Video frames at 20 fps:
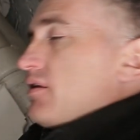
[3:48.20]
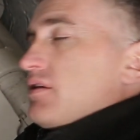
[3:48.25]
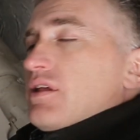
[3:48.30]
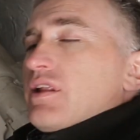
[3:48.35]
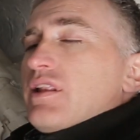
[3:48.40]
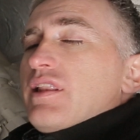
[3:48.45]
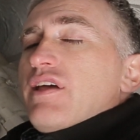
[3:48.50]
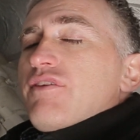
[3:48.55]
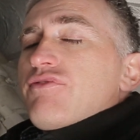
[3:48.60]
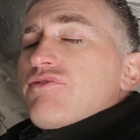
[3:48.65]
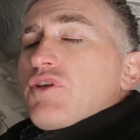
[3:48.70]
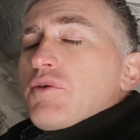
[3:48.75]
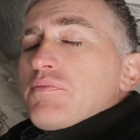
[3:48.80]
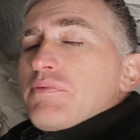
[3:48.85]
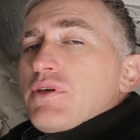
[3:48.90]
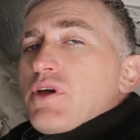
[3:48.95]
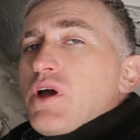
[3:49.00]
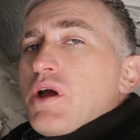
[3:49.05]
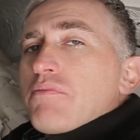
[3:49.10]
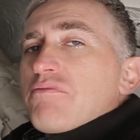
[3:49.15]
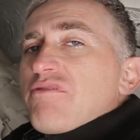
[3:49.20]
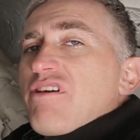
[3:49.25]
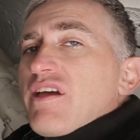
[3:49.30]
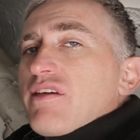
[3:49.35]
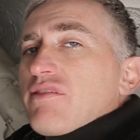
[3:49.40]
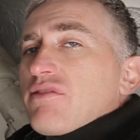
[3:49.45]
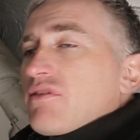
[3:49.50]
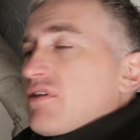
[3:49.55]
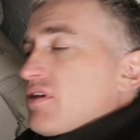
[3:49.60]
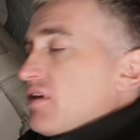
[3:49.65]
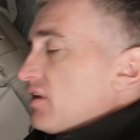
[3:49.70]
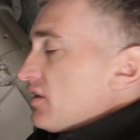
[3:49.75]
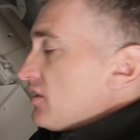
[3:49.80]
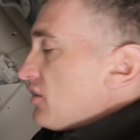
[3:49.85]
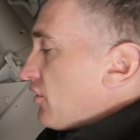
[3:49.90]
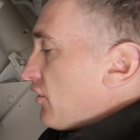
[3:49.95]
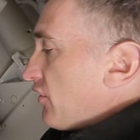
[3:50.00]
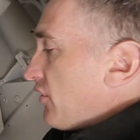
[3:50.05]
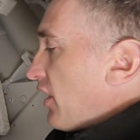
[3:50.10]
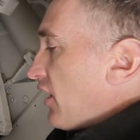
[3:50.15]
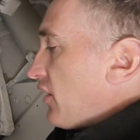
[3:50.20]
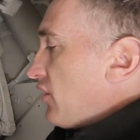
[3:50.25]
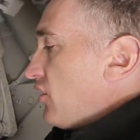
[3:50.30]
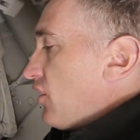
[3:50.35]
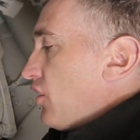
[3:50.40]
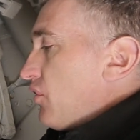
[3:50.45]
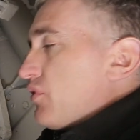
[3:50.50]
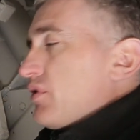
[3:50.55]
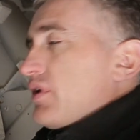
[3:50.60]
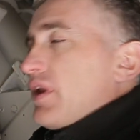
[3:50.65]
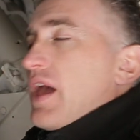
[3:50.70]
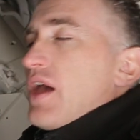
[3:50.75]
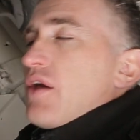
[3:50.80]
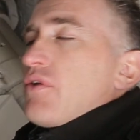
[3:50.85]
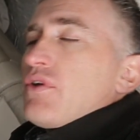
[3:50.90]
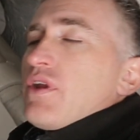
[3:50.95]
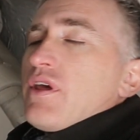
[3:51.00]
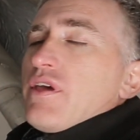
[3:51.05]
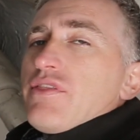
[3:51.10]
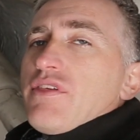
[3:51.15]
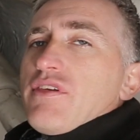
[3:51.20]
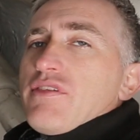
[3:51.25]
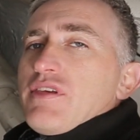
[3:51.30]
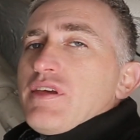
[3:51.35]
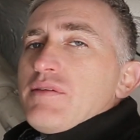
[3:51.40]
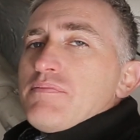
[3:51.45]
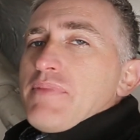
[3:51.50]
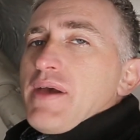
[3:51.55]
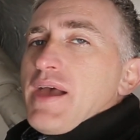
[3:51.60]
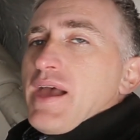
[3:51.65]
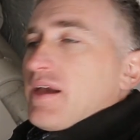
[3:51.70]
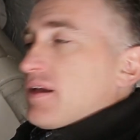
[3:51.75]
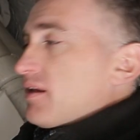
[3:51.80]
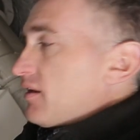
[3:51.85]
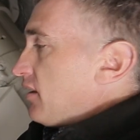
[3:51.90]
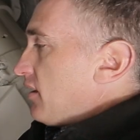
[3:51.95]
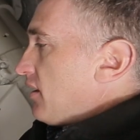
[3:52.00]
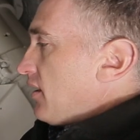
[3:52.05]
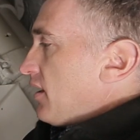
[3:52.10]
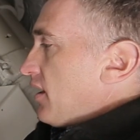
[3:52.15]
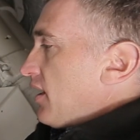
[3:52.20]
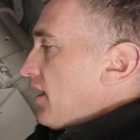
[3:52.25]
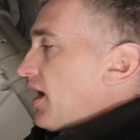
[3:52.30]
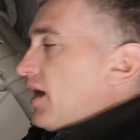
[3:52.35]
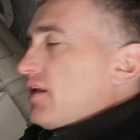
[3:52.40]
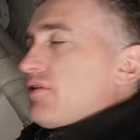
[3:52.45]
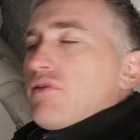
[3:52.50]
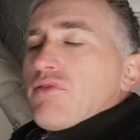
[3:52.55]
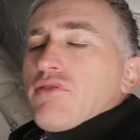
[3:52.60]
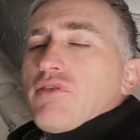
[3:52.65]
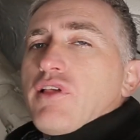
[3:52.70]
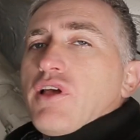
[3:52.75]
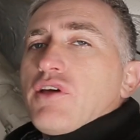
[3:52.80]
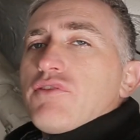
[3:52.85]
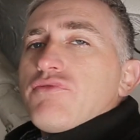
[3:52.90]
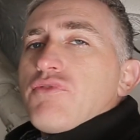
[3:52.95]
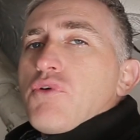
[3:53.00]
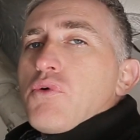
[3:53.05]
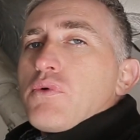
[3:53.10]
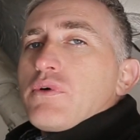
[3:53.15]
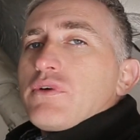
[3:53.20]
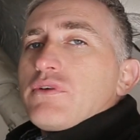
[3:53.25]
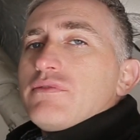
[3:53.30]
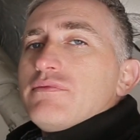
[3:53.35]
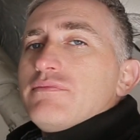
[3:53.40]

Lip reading: You lift up the armrest, you can then lower down the seat back and just slide forward.